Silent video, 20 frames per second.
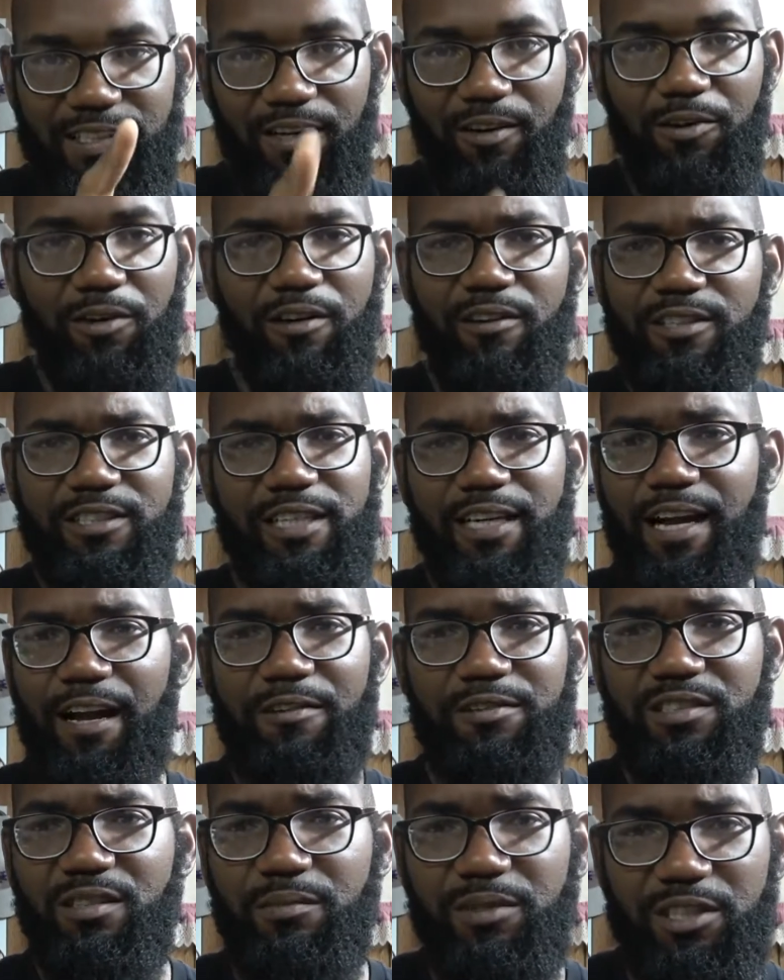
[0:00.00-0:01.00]
Or check
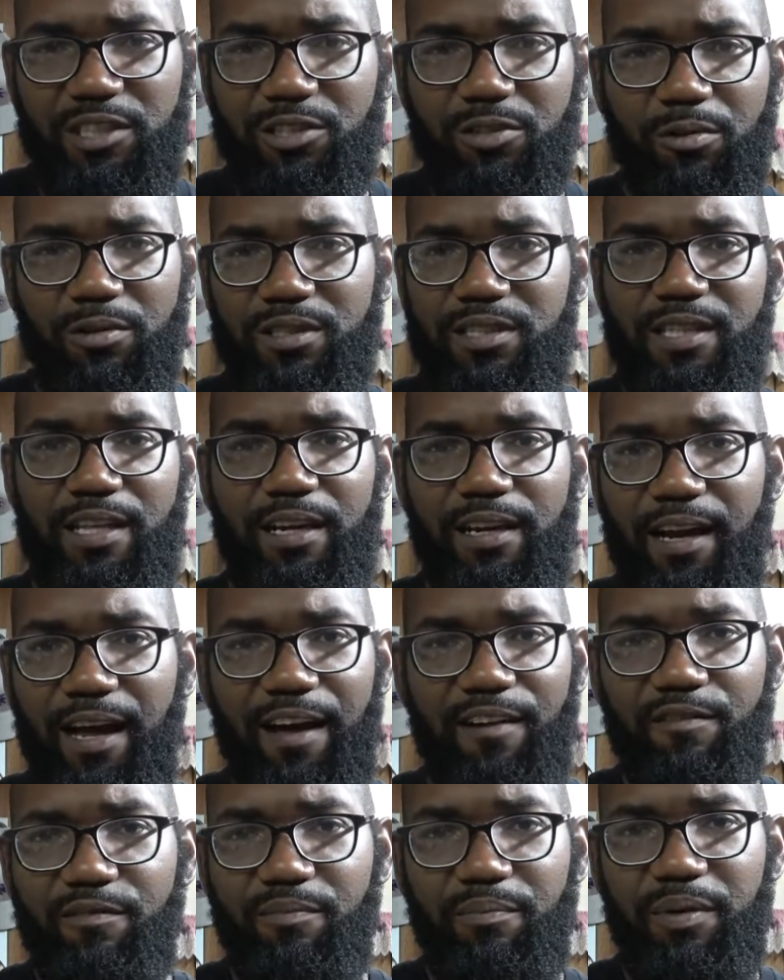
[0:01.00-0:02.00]
out some of the shorts that
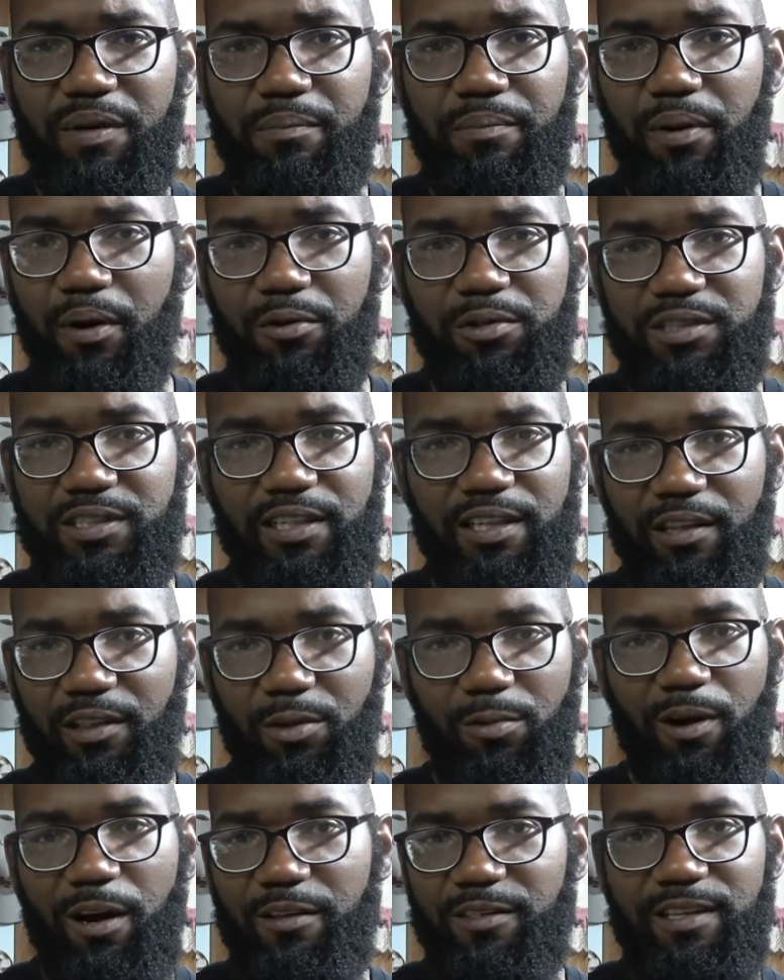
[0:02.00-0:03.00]
I've been posting
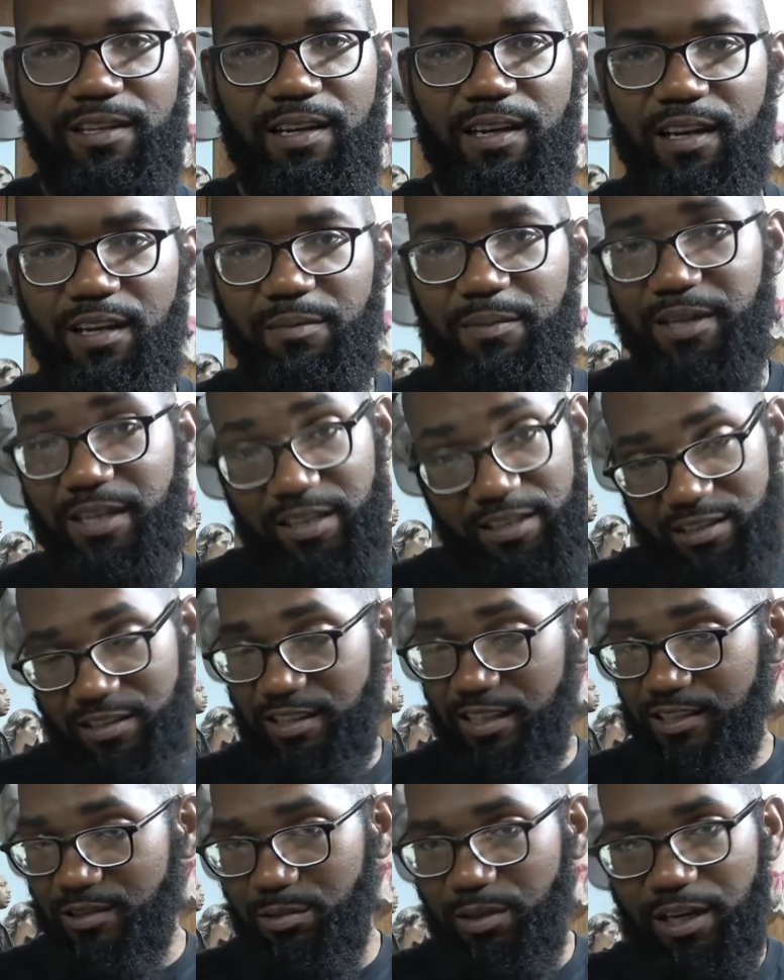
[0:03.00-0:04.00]
throughout the day, because
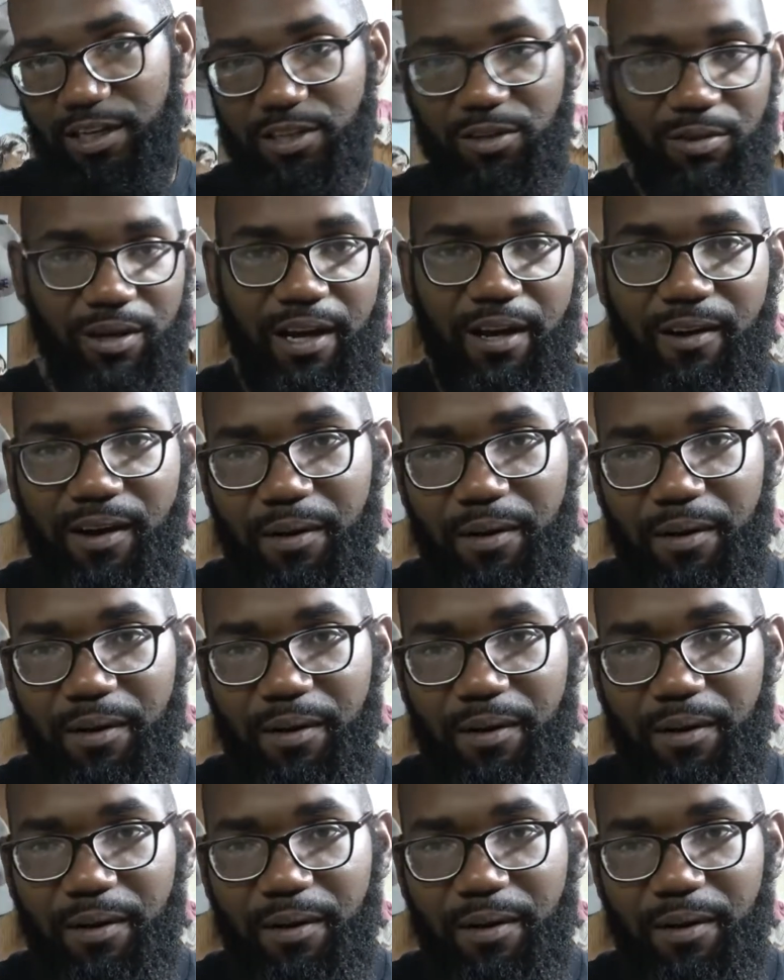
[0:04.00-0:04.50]
that's what I do now.